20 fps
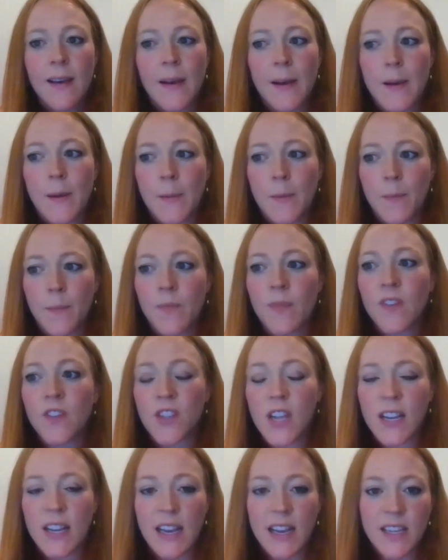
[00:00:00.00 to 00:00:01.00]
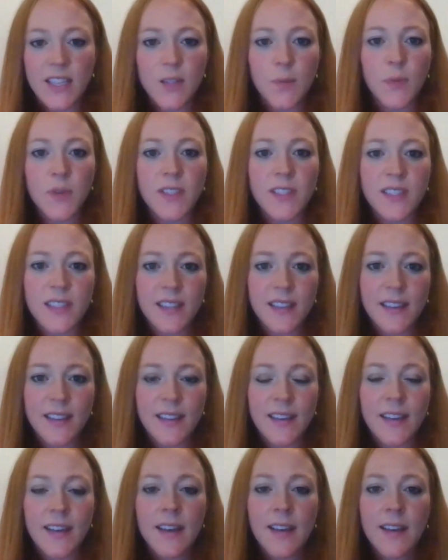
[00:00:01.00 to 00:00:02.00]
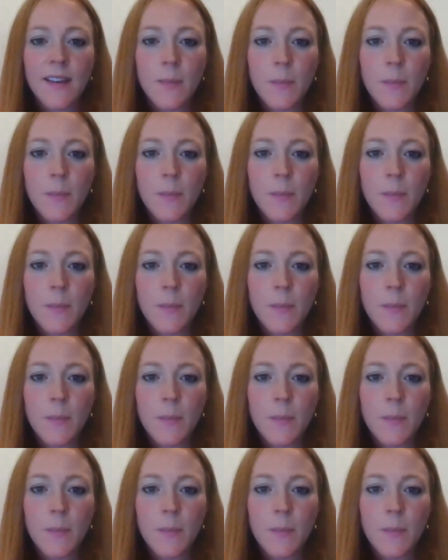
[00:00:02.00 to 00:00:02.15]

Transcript: GenX was the